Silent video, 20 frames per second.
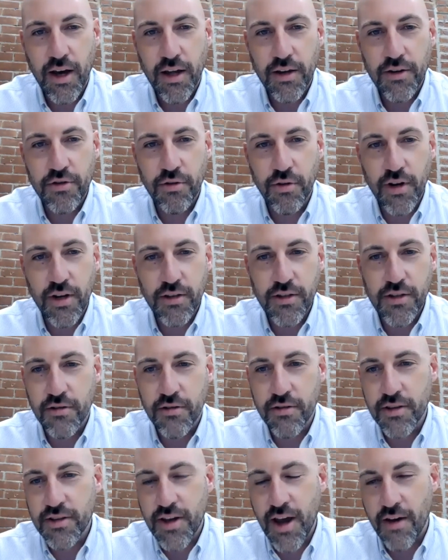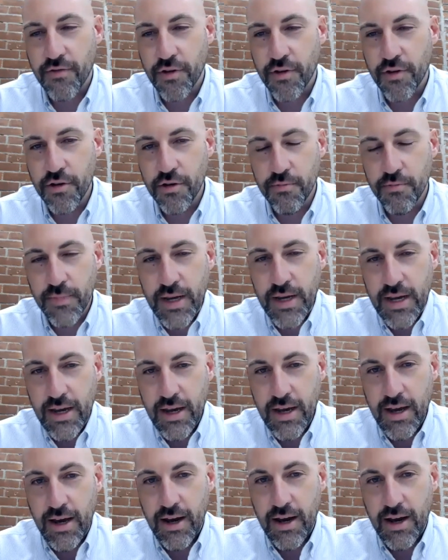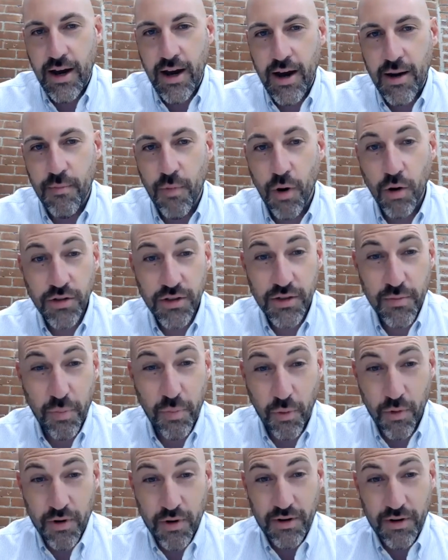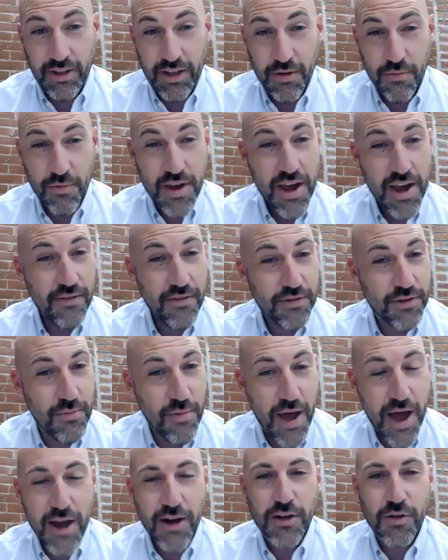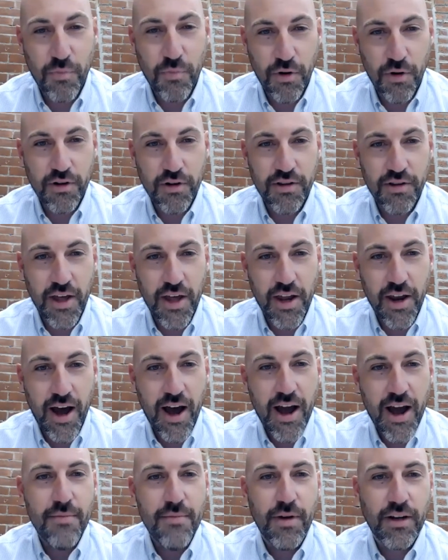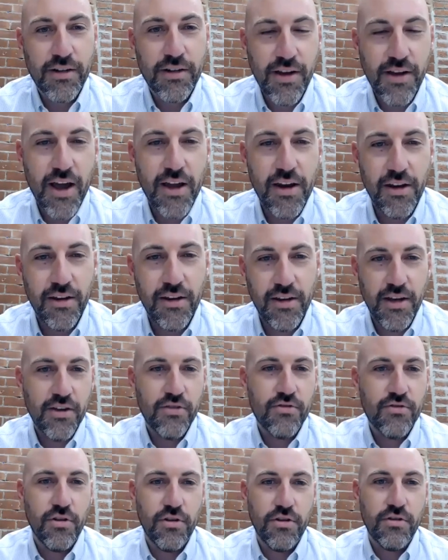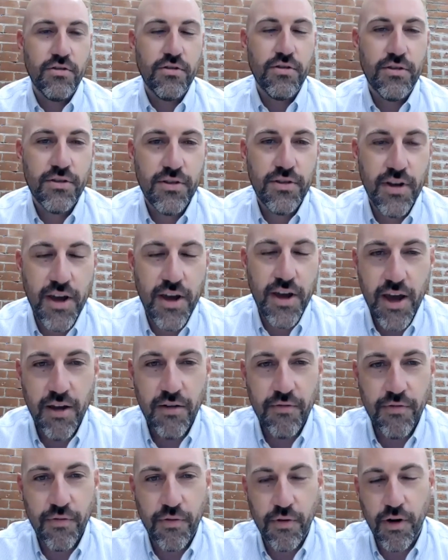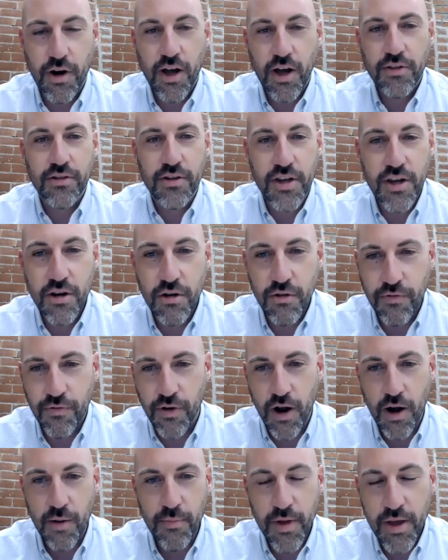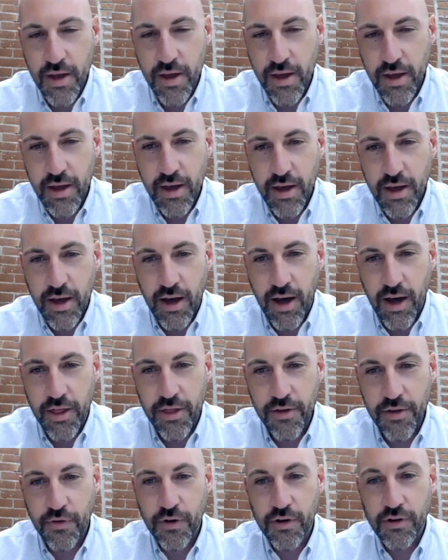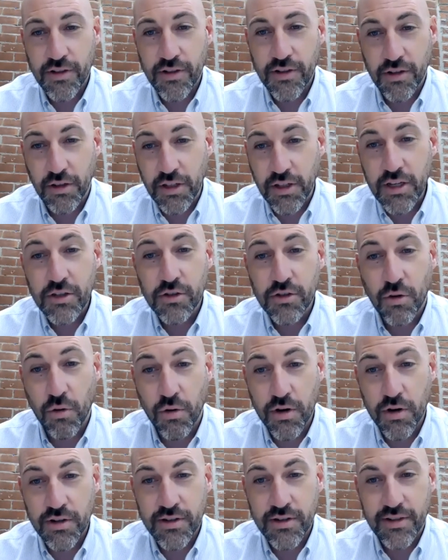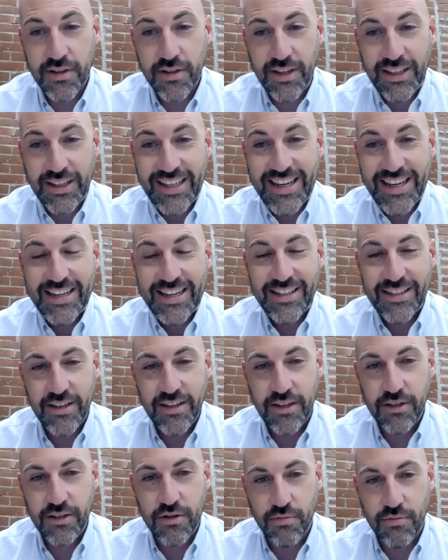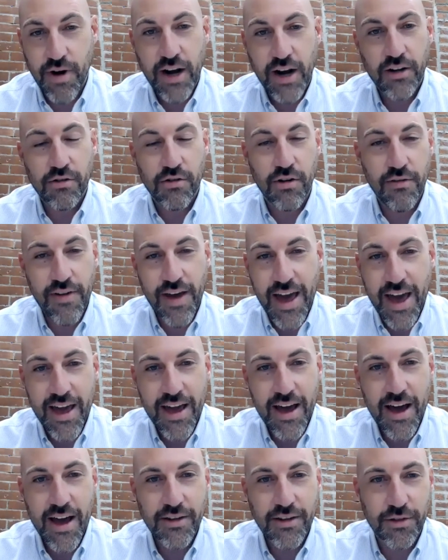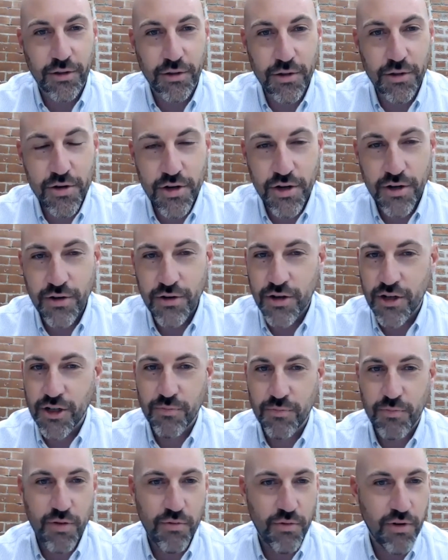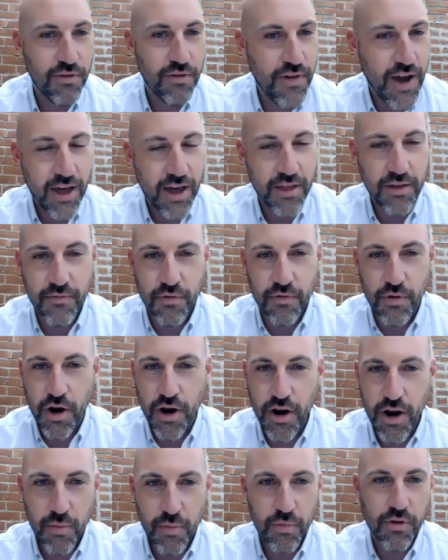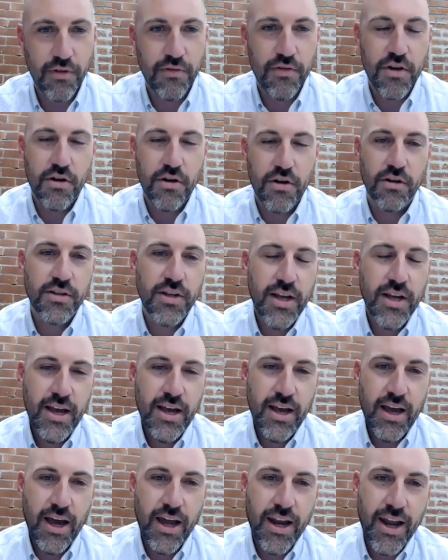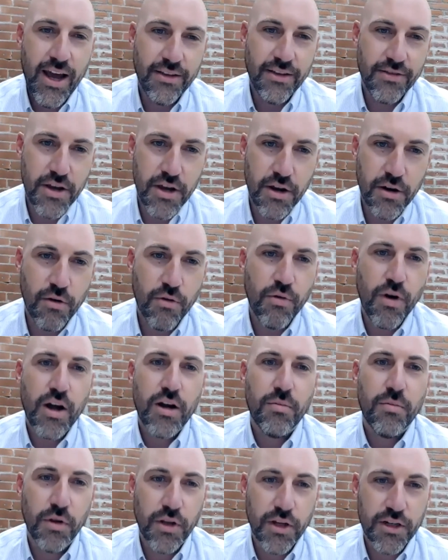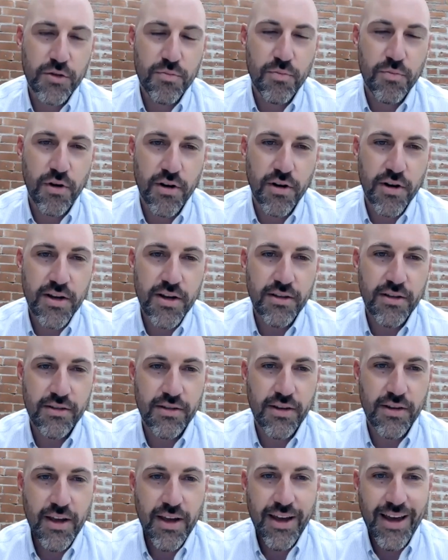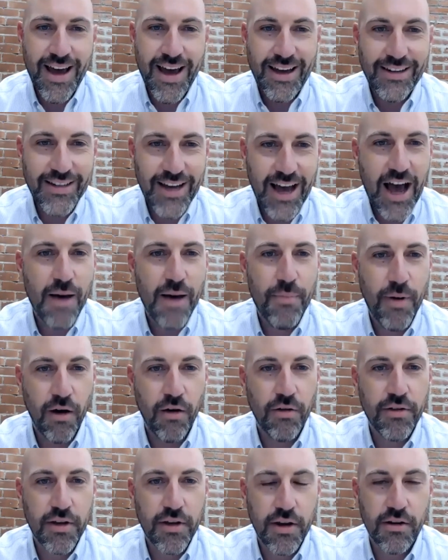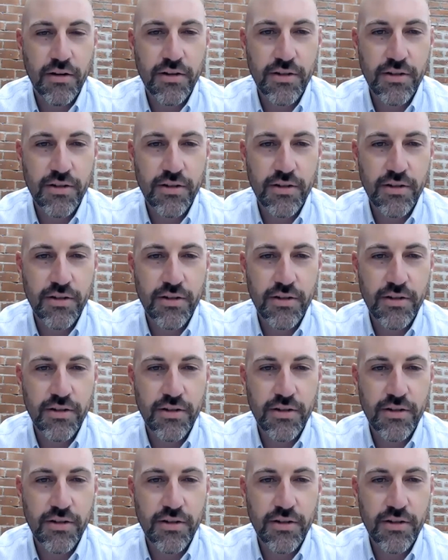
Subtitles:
join us here this afternoon. Most importantly, we have some experts that I am excited to introduce and for us to hear from. The first is Elise Horst. Elise is Director of AI Solutions. She's been with Fathom for a number of years and has incredible experience at top healthcare